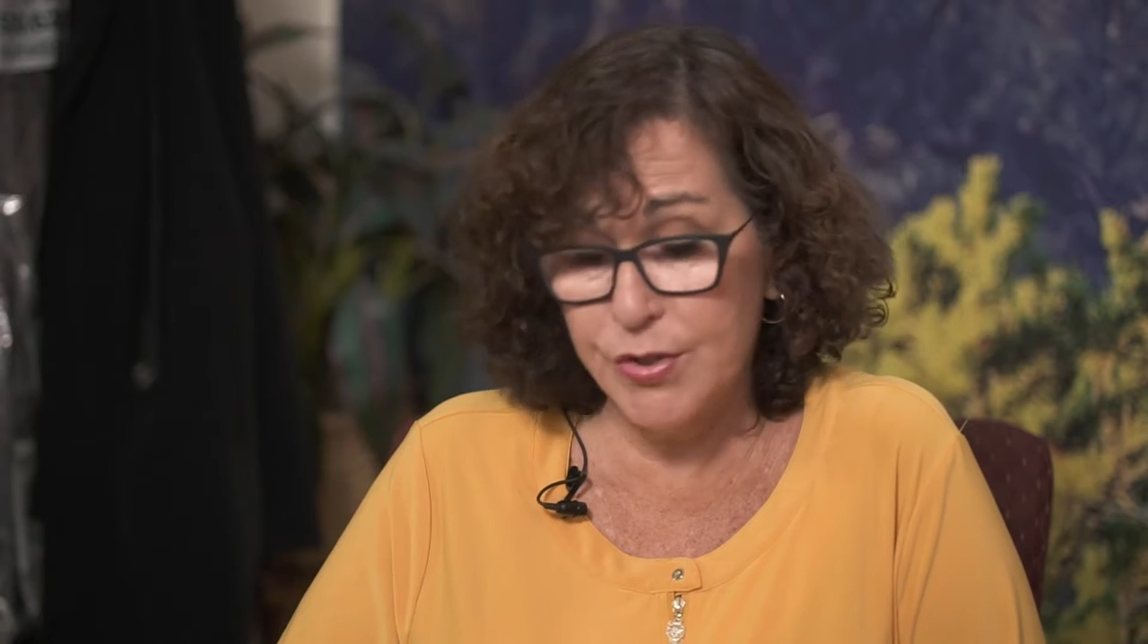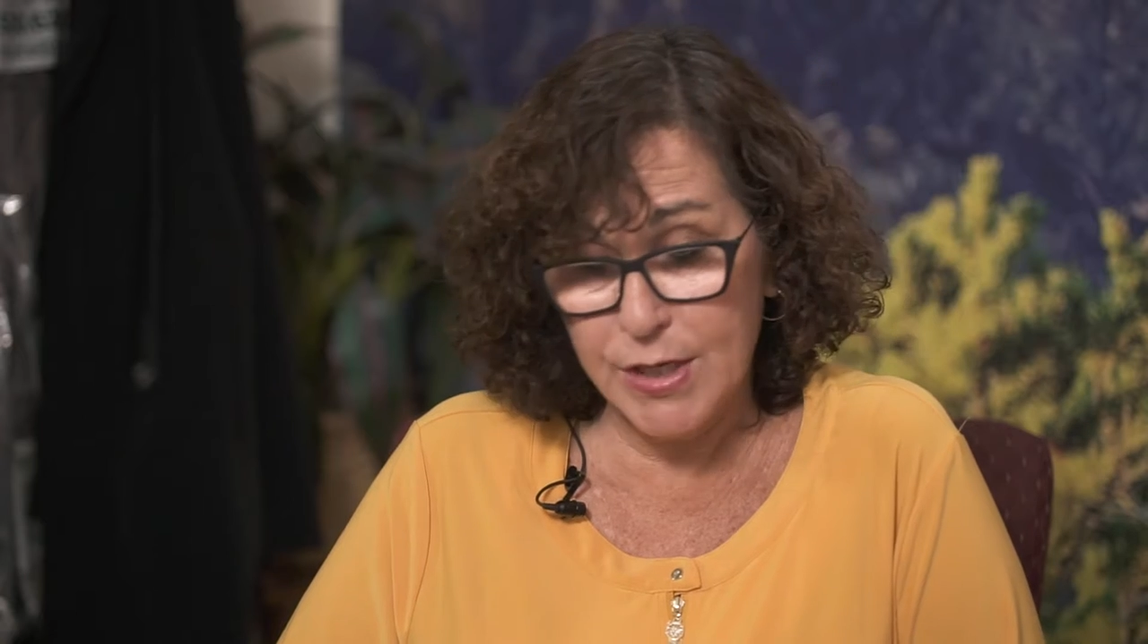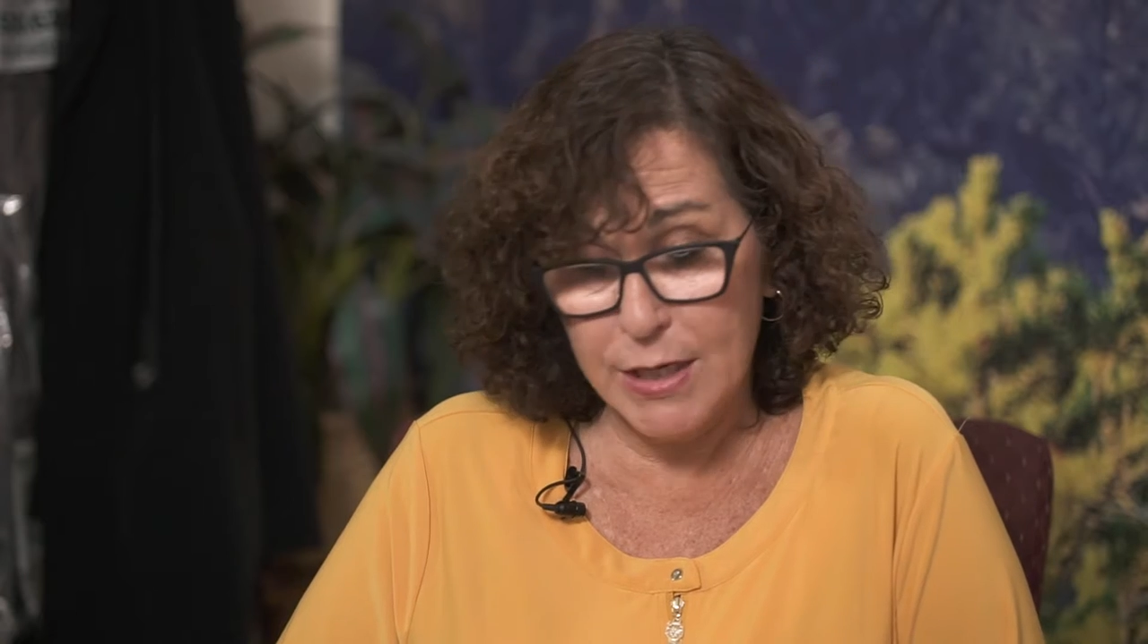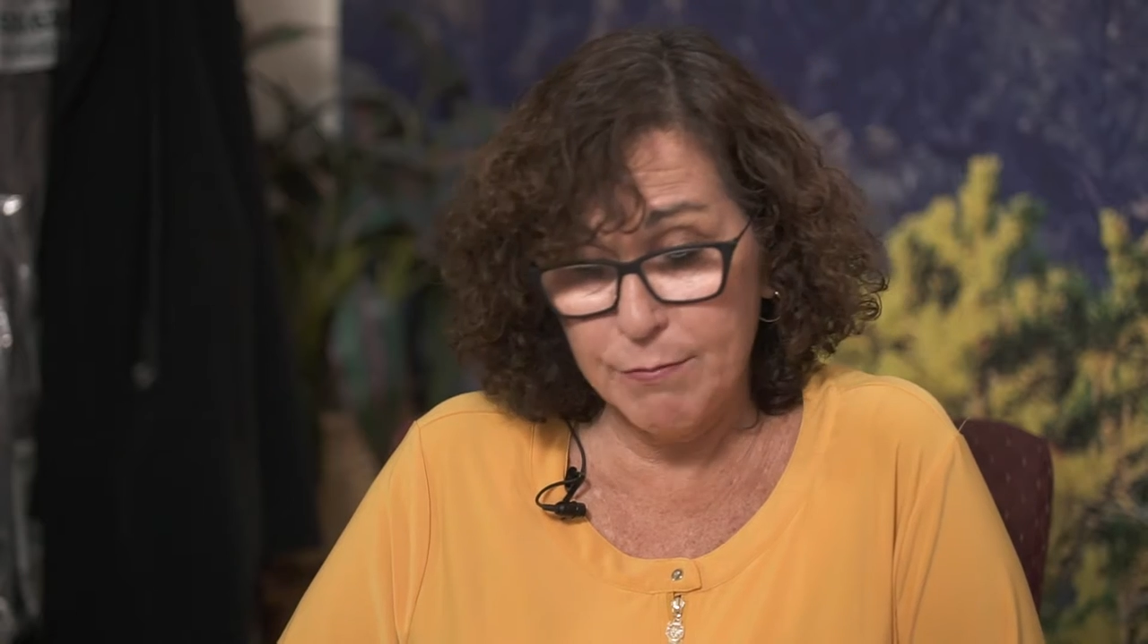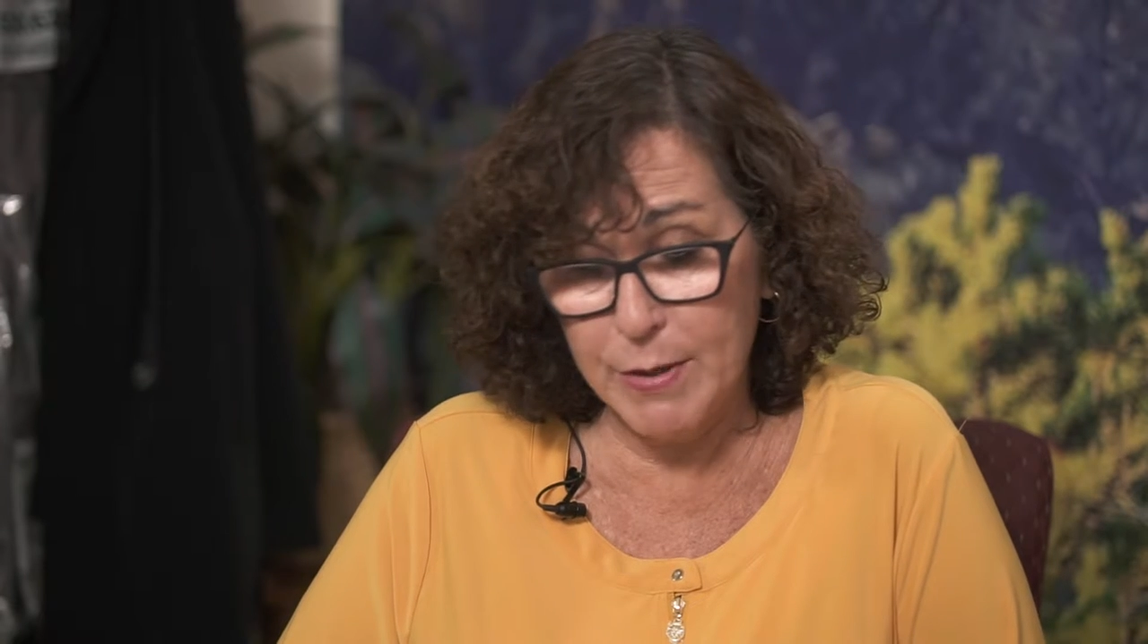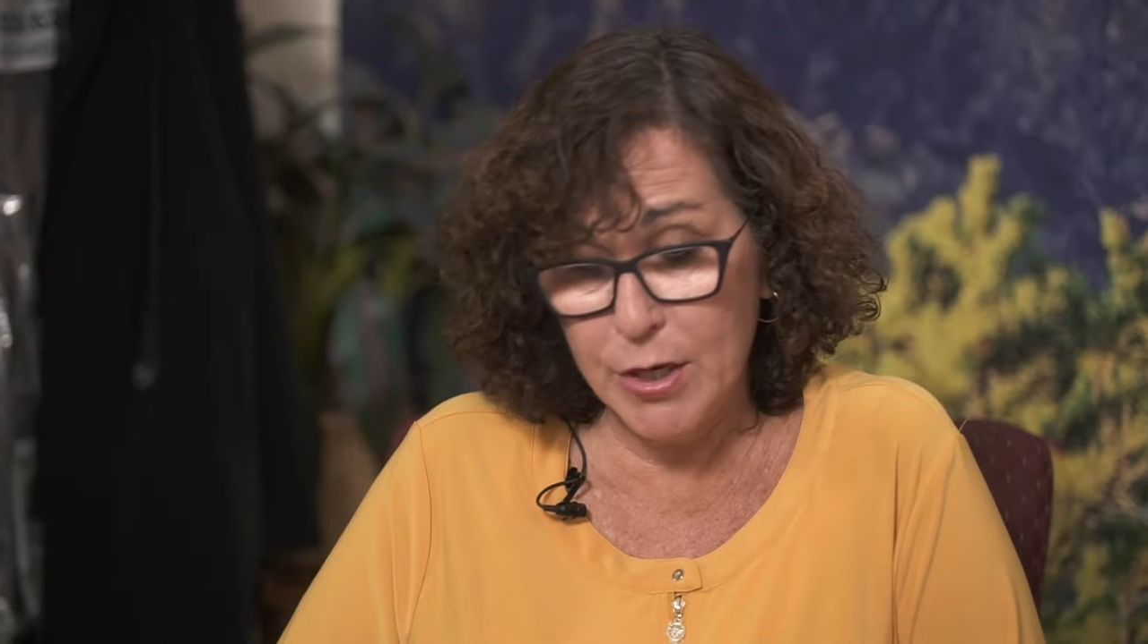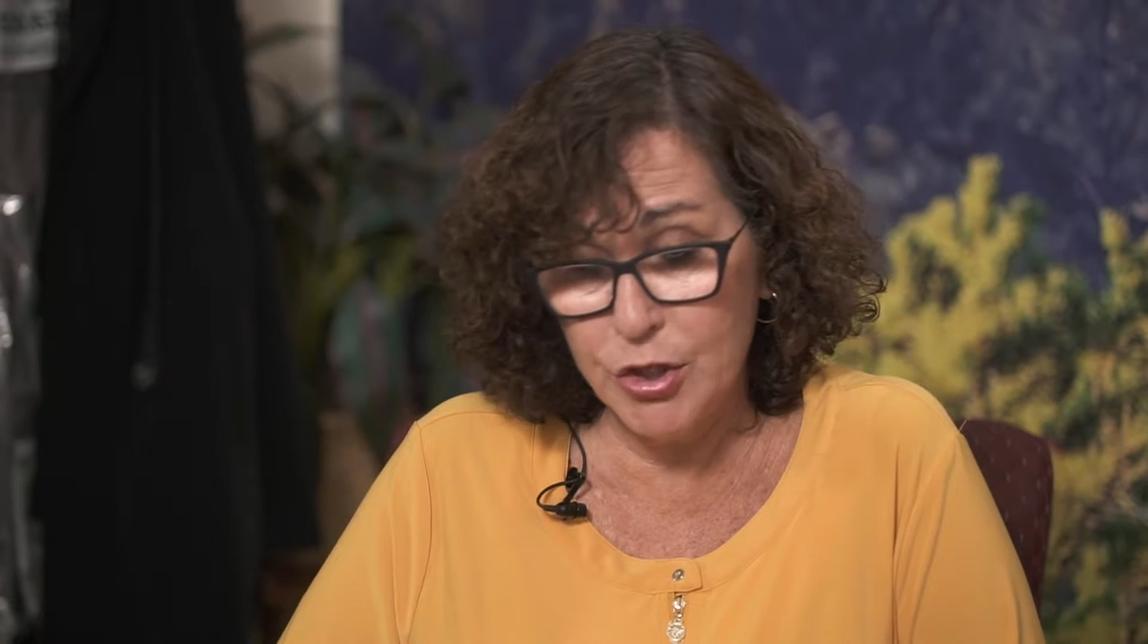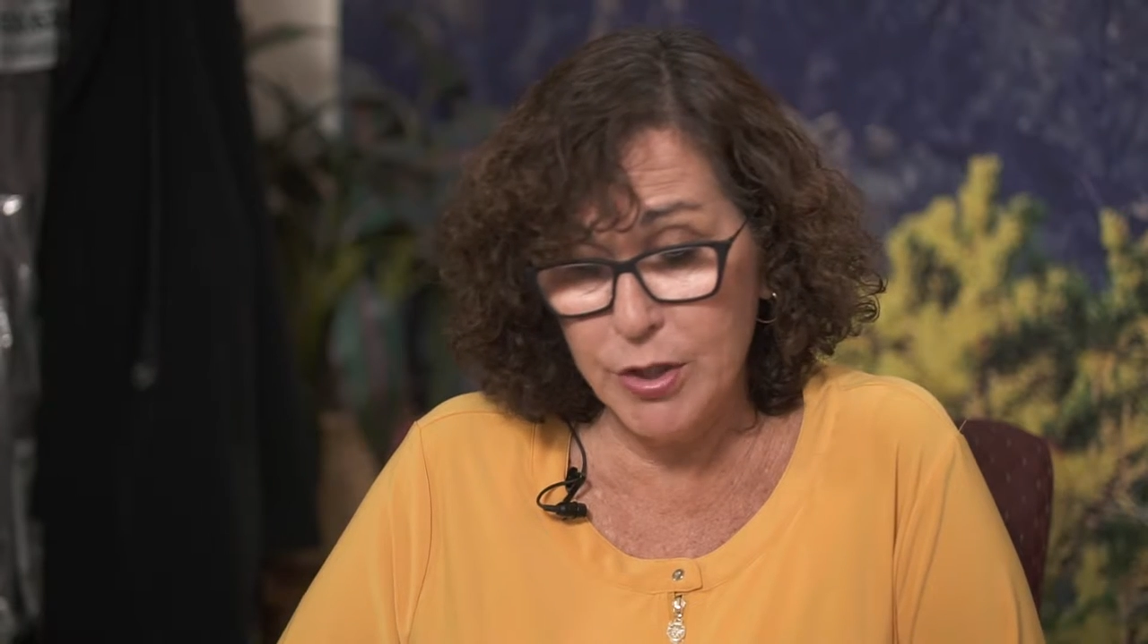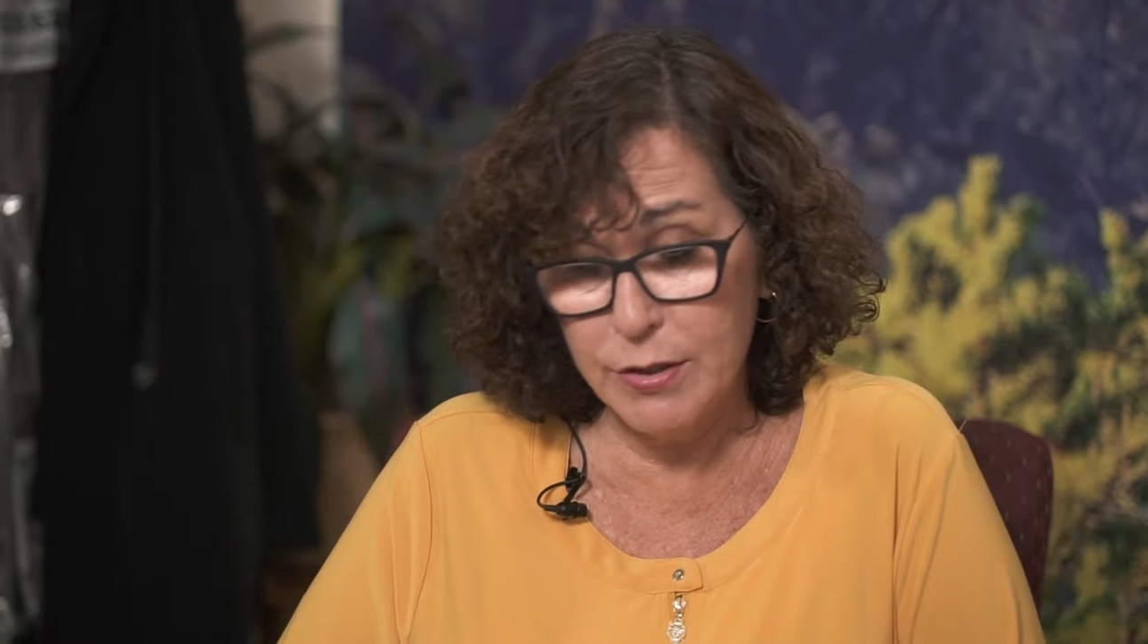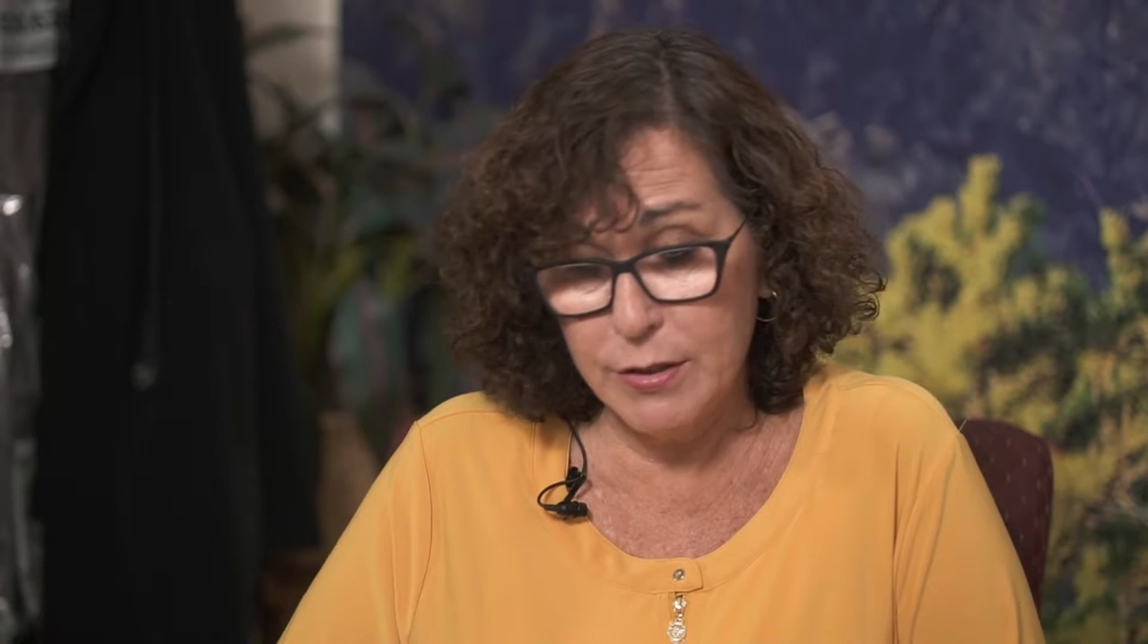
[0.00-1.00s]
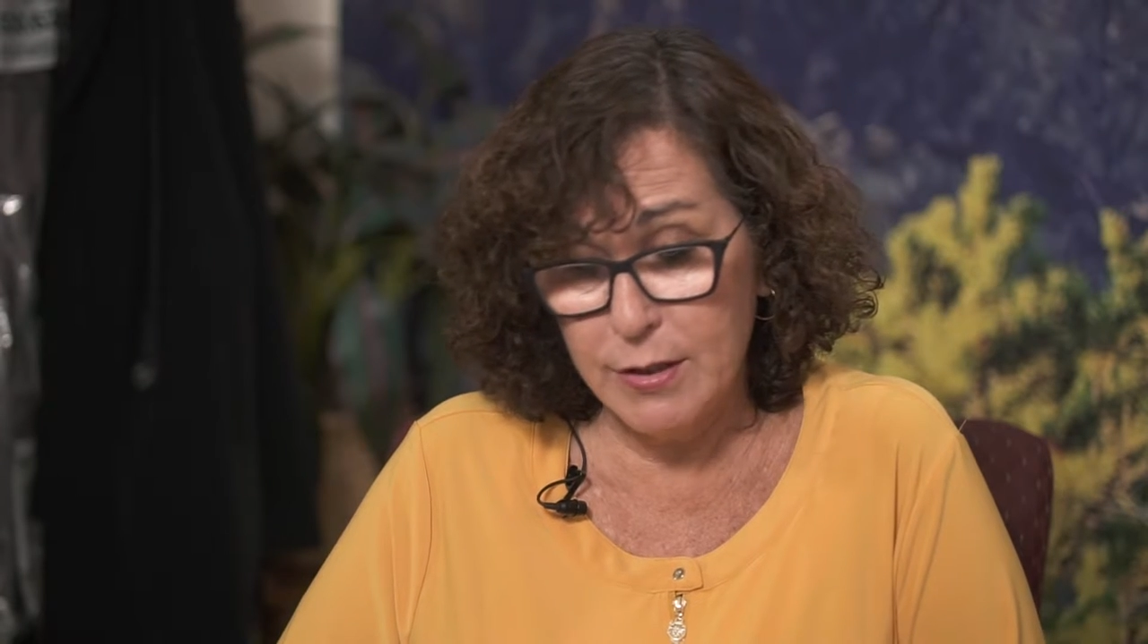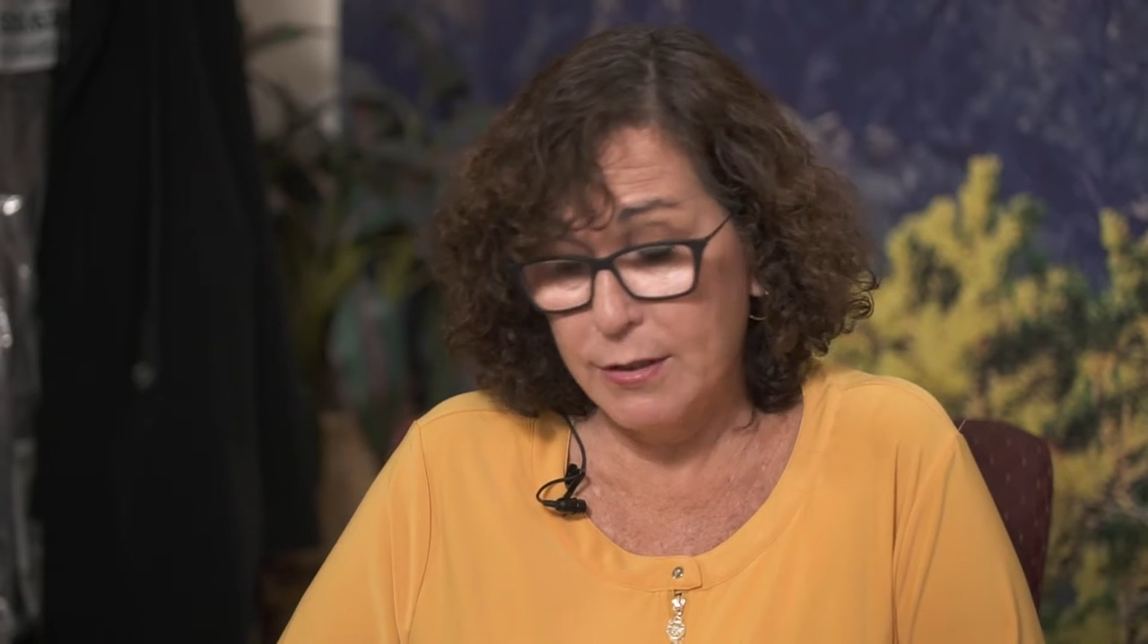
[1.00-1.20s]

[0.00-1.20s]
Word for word: state budget